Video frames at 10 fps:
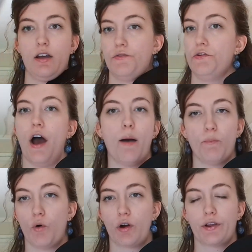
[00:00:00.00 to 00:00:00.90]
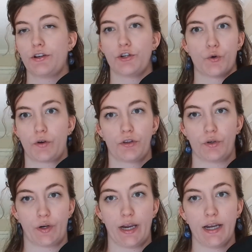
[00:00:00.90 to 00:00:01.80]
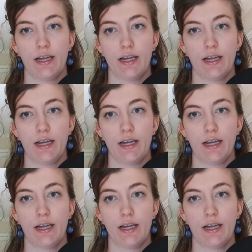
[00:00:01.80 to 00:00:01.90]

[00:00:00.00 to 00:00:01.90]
not more than 2 or 3,